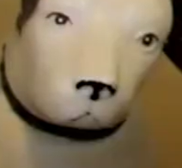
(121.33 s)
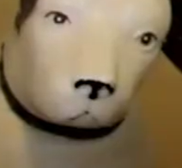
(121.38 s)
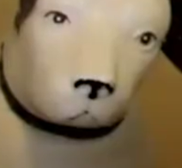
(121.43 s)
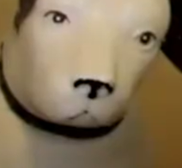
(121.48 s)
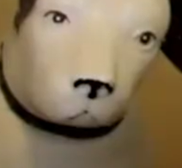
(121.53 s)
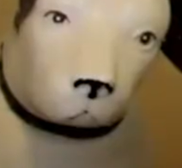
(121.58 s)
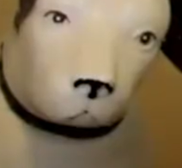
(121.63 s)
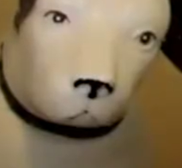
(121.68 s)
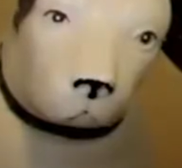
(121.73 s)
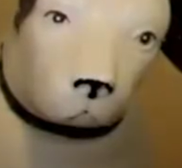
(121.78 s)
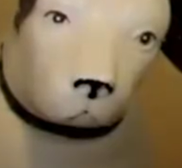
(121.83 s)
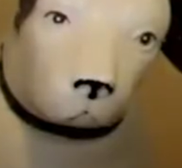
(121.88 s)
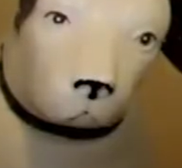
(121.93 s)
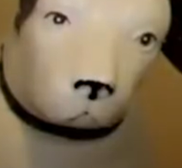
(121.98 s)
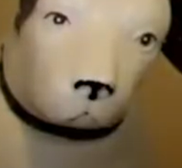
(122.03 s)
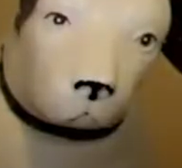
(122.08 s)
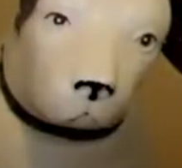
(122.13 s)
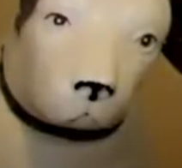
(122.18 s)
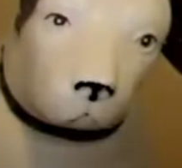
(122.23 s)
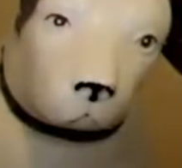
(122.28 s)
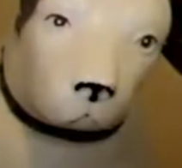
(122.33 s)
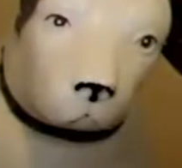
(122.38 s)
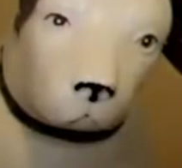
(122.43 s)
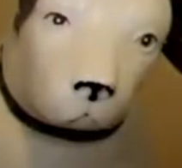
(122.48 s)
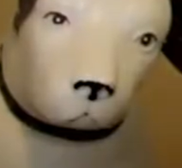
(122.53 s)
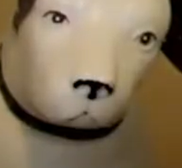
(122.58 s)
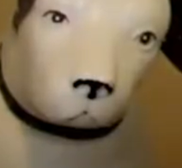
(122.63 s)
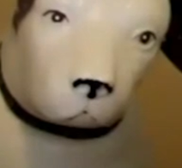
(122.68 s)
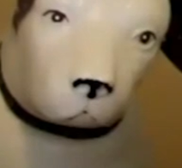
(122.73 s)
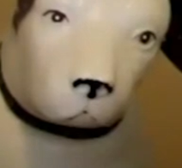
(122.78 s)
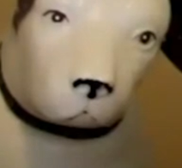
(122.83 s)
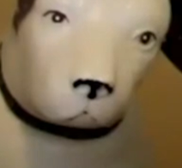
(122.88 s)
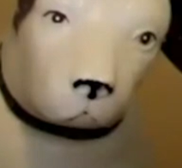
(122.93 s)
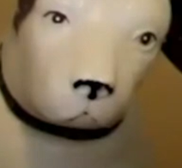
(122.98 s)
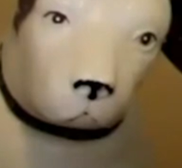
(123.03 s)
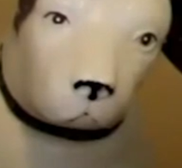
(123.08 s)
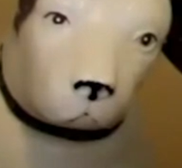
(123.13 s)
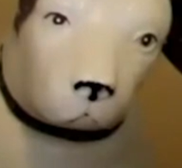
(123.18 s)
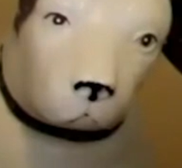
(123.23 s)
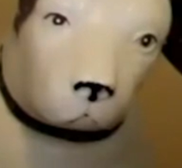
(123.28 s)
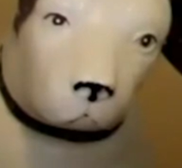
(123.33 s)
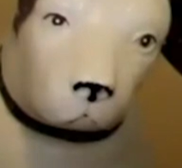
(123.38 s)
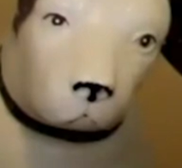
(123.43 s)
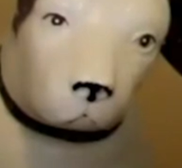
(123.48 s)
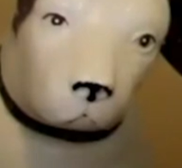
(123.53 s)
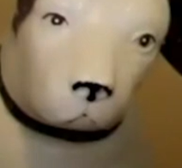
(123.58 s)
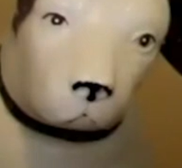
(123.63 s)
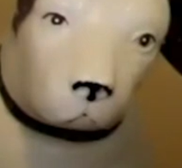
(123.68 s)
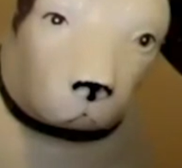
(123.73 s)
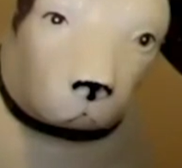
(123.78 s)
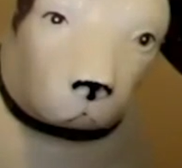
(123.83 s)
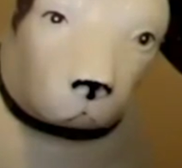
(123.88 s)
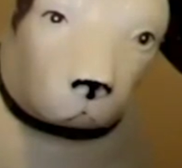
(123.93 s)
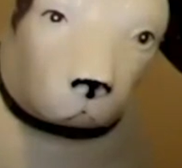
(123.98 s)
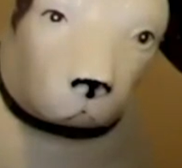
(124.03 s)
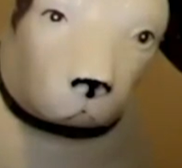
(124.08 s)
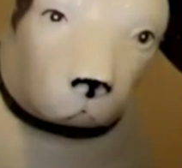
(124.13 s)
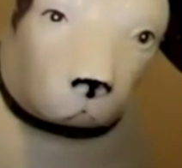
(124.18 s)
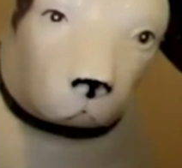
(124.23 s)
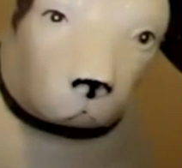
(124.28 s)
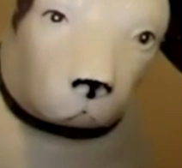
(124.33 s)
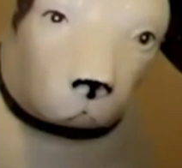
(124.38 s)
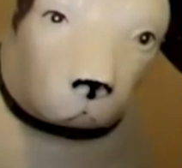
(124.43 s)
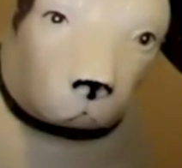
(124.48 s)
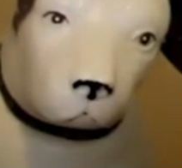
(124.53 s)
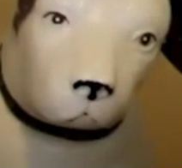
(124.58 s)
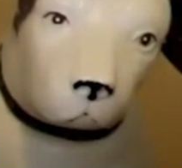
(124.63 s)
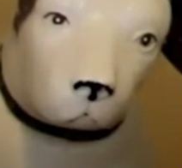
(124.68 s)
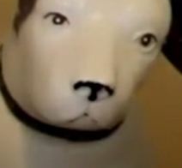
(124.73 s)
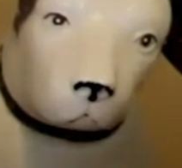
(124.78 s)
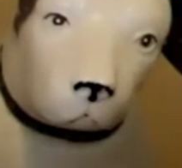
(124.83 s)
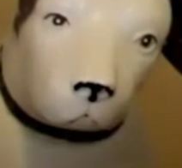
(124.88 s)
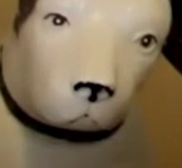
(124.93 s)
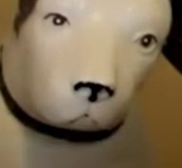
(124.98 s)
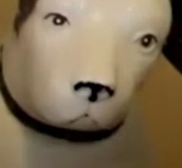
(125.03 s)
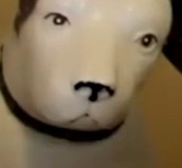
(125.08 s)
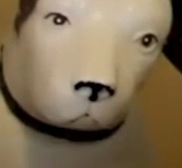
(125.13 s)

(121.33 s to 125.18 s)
The person shown says nothing.